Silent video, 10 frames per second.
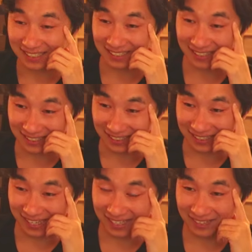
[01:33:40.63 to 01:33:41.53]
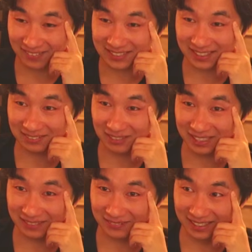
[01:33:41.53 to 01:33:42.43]
And I'm just like,
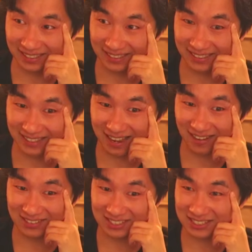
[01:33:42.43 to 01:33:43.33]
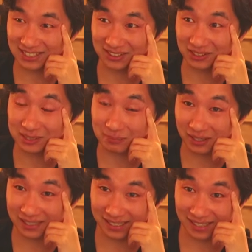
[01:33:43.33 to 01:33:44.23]
wait a minute. I was in such a good
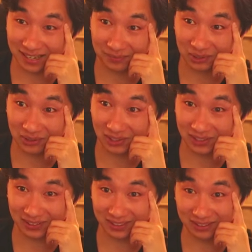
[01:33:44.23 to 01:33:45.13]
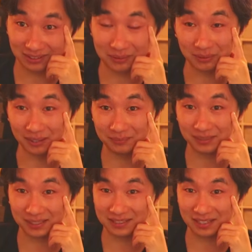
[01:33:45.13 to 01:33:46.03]
spot, and I'm no longer in a good spot
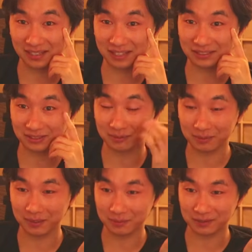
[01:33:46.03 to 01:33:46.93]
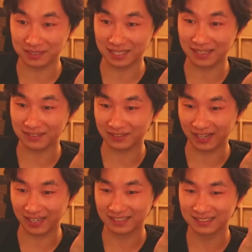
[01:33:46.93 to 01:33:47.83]
because that Thermal Beam was dead in their
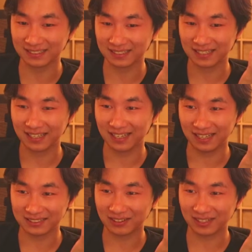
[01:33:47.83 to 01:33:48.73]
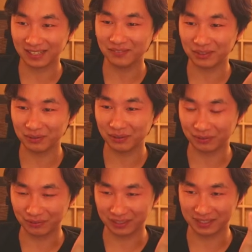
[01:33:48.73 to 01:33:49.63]
hand until I gave it away
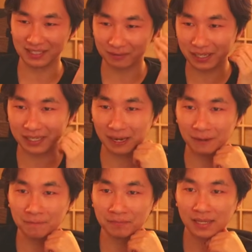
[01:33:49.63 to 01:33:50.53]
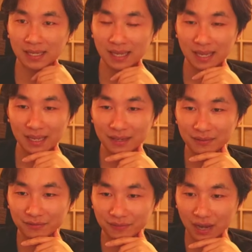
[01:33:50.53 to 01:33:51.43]
for free. Because like right now,
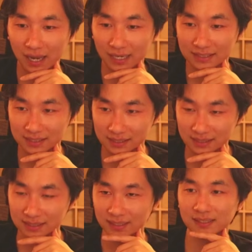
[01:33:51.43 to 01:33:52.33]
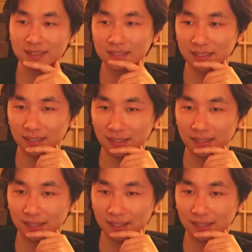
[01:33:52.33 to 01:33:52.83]
if I just didn't if